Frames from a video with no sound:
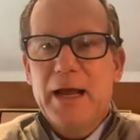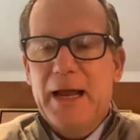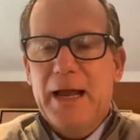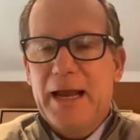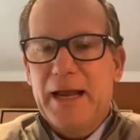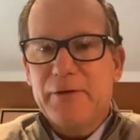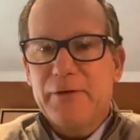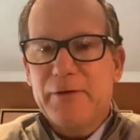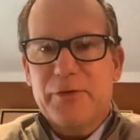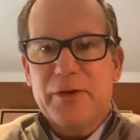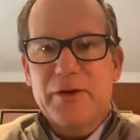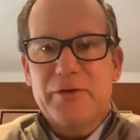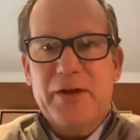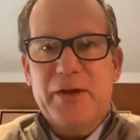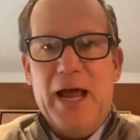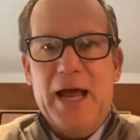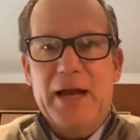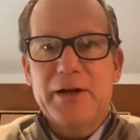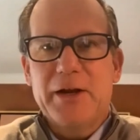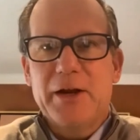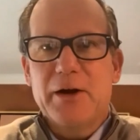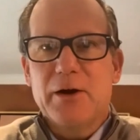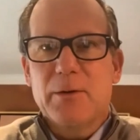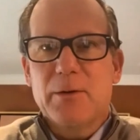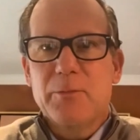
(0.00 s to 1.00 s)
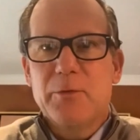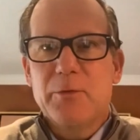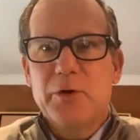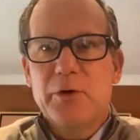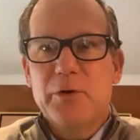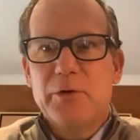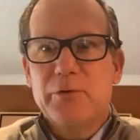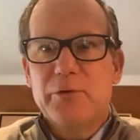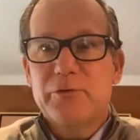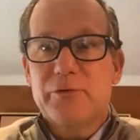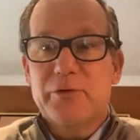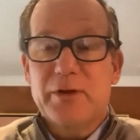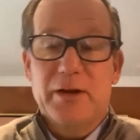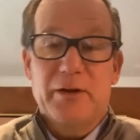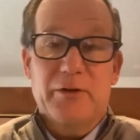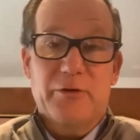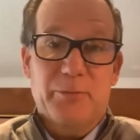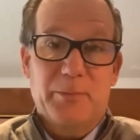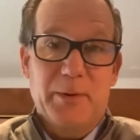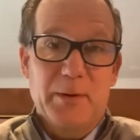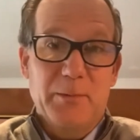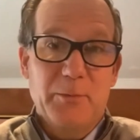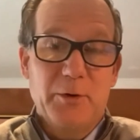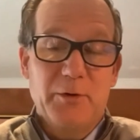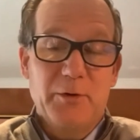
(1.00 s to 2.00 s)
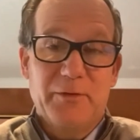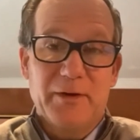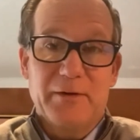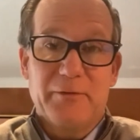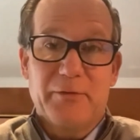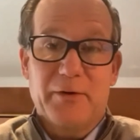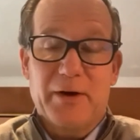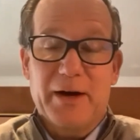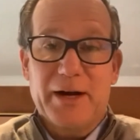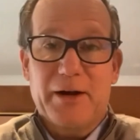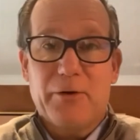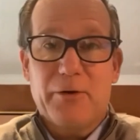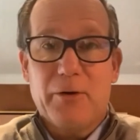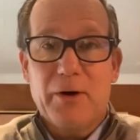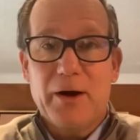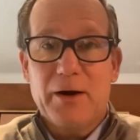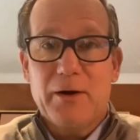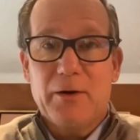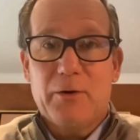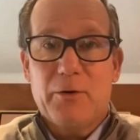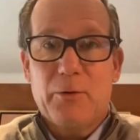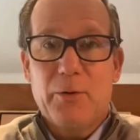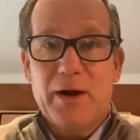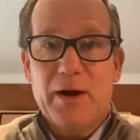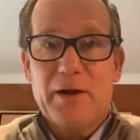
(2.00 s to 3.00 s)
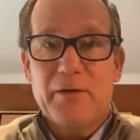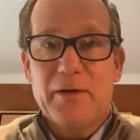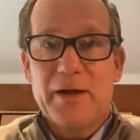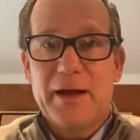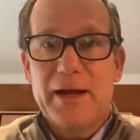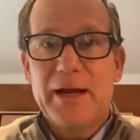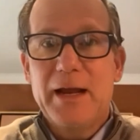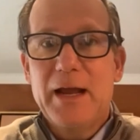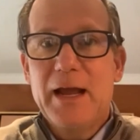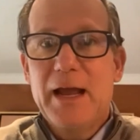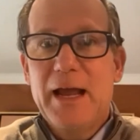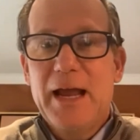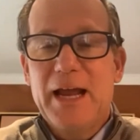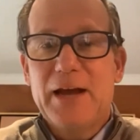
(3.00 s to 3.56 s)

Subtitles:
If the 10-year moves, and it's been moving very quickly,